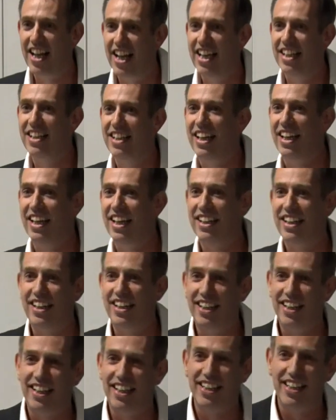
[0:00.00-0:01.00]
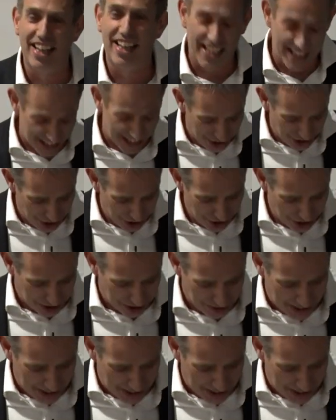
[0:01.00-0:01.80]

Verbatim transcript: in, a, in, a, in, a news,